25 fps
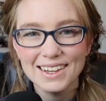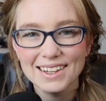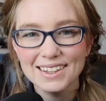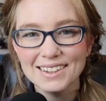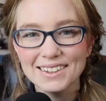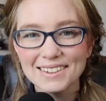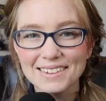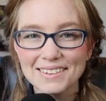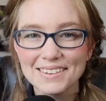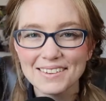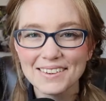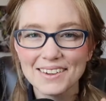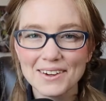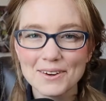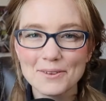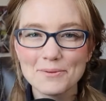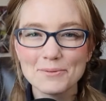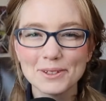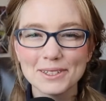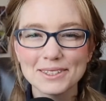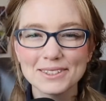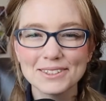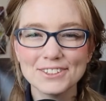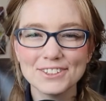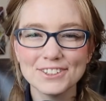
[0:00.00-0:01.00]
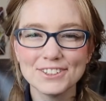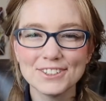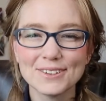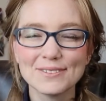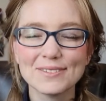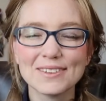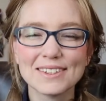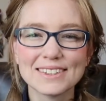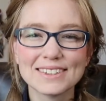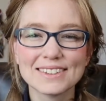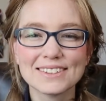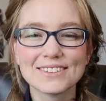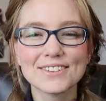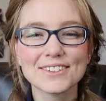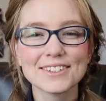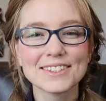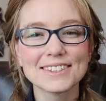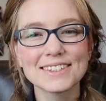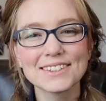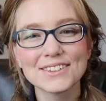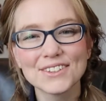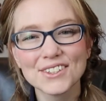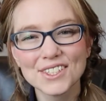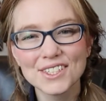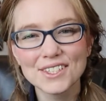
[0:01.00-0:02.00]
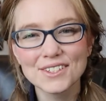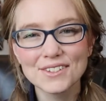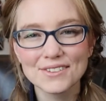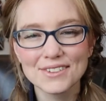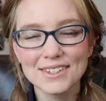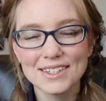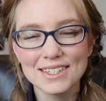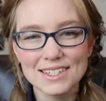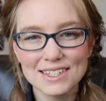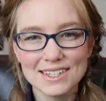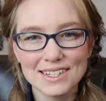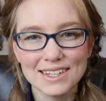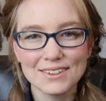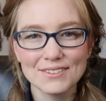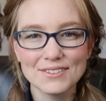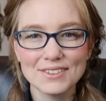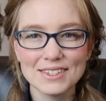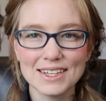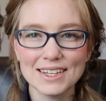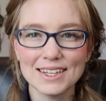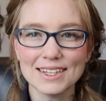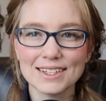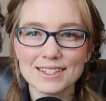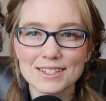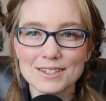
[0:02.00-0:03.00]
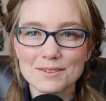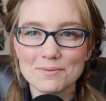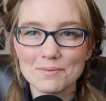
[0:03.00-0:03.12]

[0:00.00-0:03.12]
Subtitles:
Hello there, Booktube. This is Christy Lewis from Dostoevsky in